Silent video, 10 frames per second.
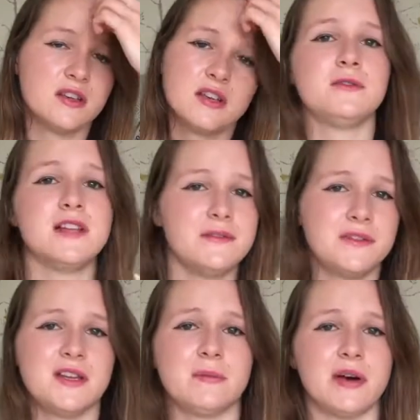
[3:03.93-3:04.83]
If you live
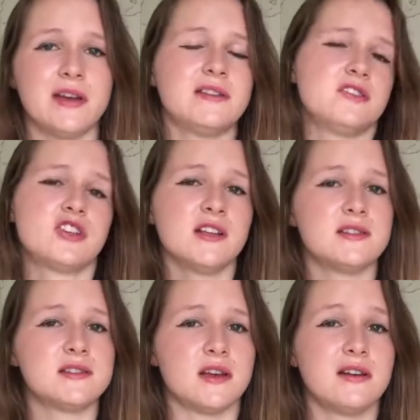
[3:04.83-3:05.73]
nearby, then
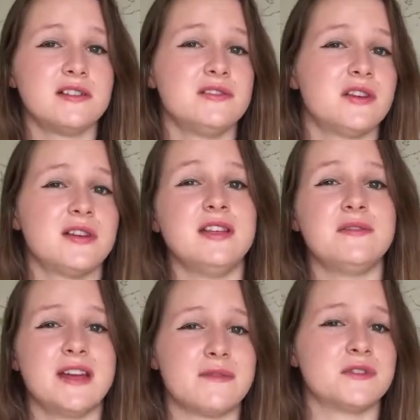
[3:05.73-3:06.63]
chances are you don't
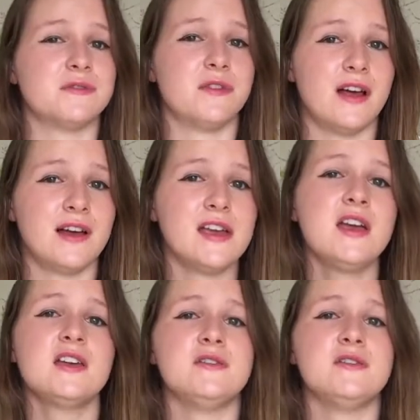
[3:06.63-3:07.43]
even have to fly.